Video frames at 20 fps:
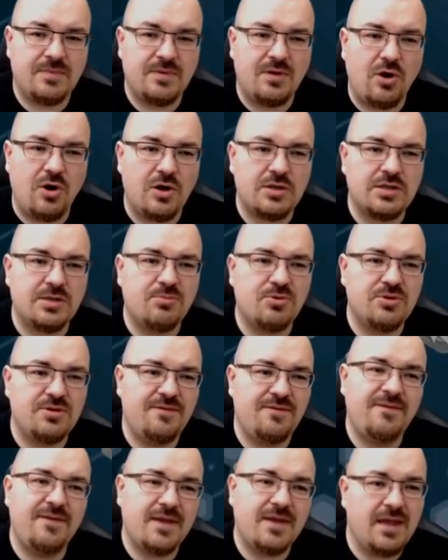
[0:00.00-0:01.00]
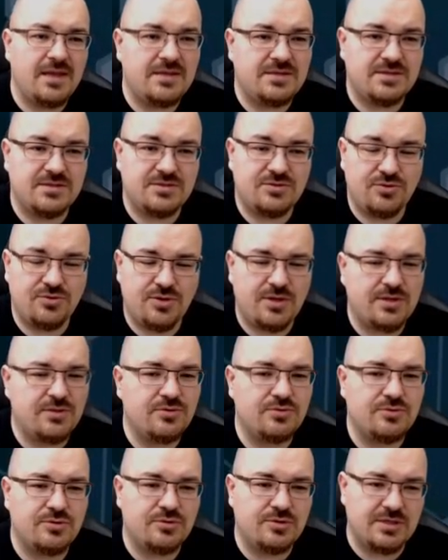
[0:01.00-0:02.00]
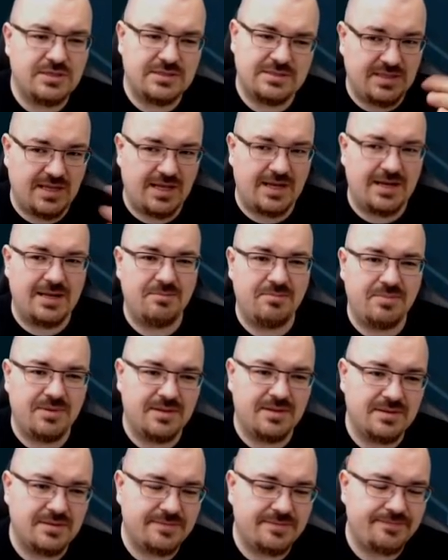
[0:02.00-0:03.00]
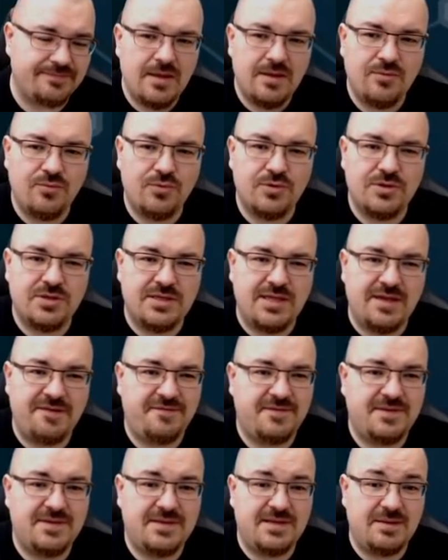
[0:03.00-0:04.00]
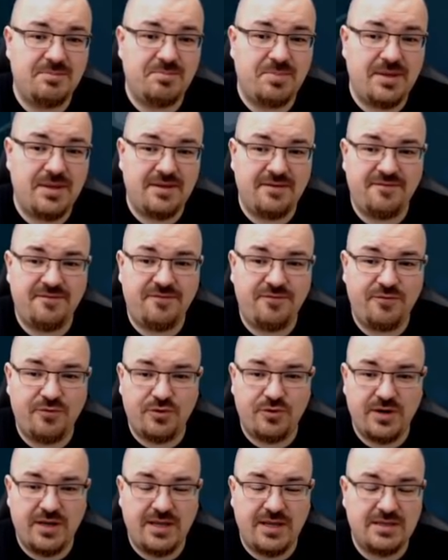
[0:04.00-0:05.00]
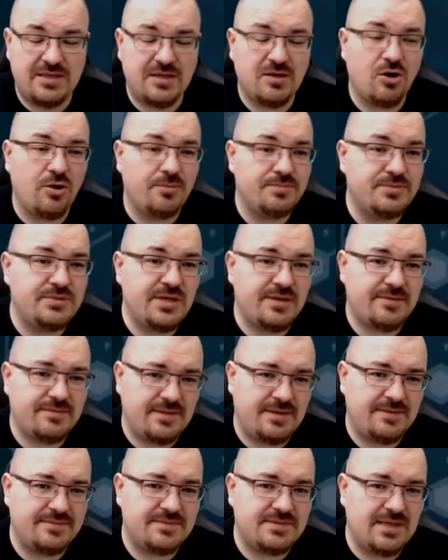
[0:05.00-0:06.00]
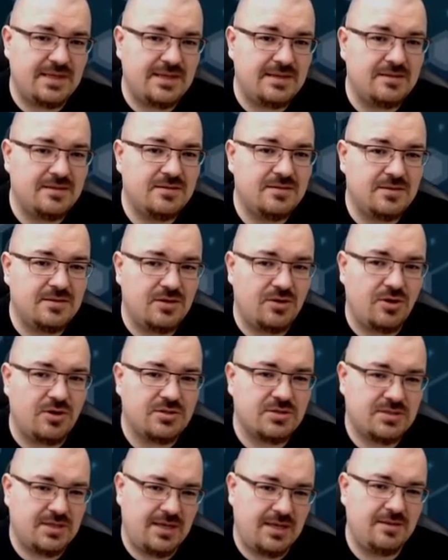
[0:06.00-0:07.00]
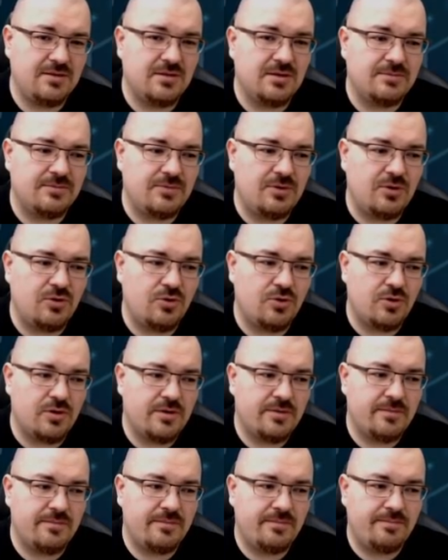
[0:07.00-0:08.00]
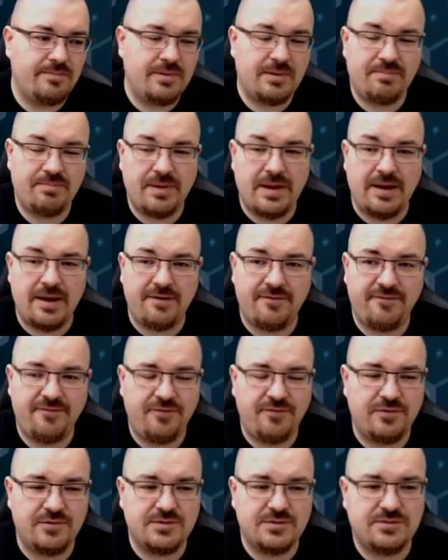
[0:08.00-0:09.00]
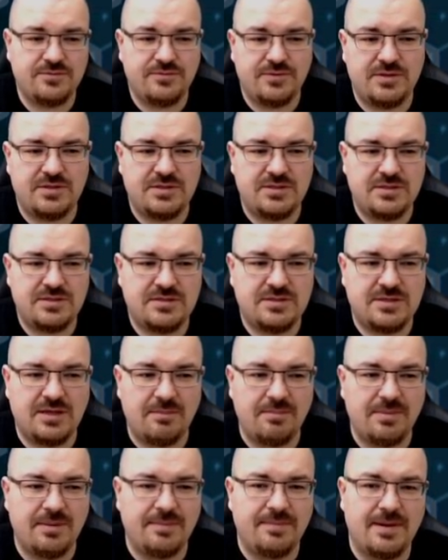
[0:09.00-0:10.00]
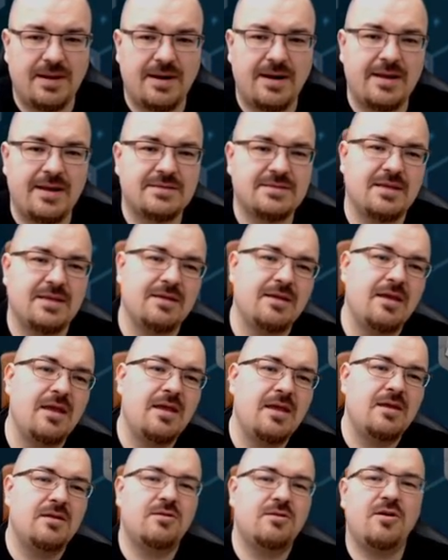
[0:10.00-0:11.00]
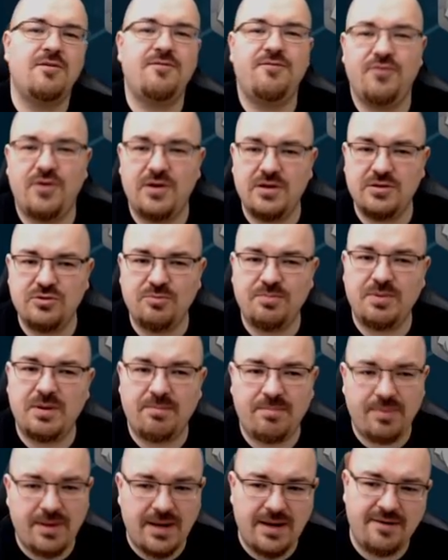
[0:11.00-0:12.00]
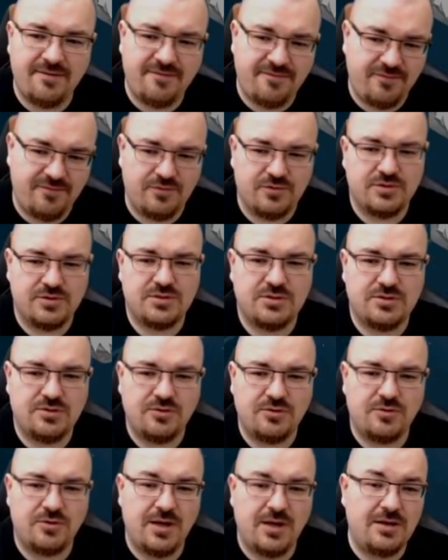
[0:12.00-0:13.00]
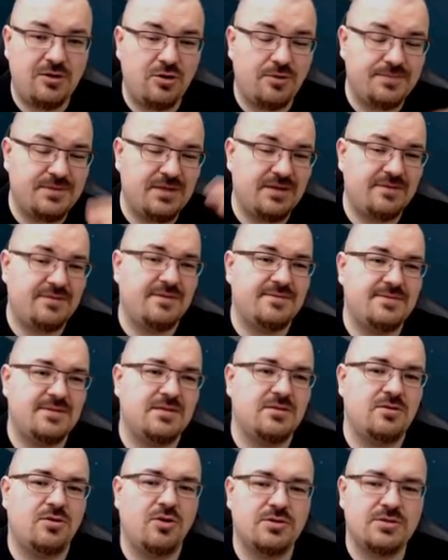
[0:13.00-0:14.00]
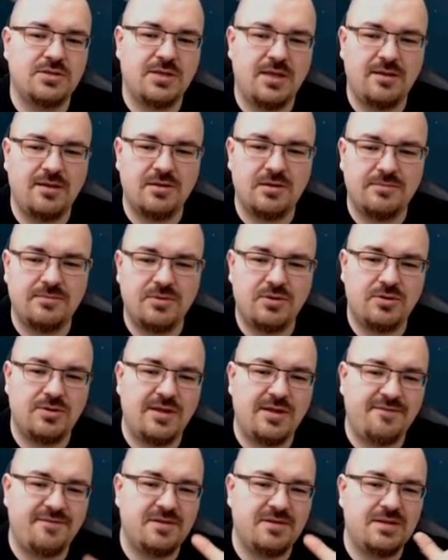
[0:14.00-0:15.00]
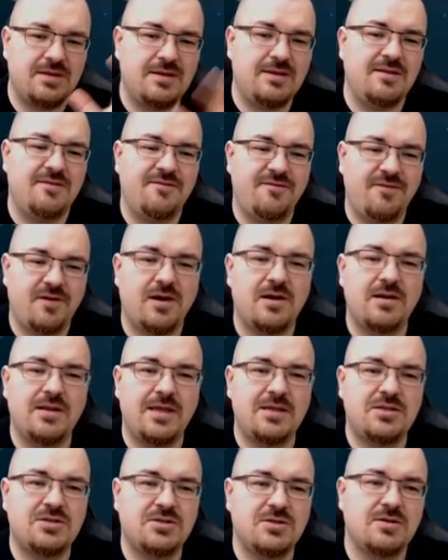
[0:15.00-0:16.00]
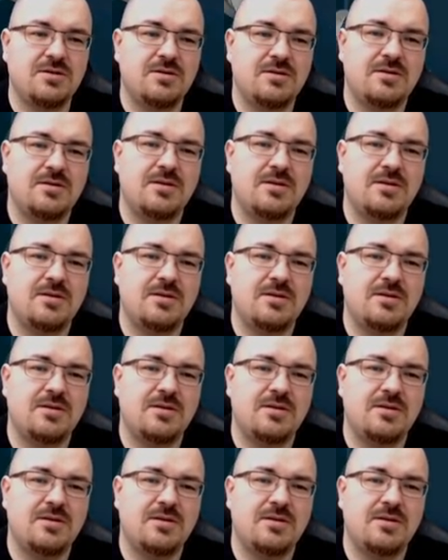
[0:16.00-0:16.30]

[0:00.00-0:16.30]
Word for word: Other modifications you can do to this talent build would definitely be for hitting objectives in the Lost Kingdom or Barbarian Forts, which some people are asking. Now, if you want to do Barbarian Forts or any objectives in the Lost Kingdom, you definitely need Feral Nature,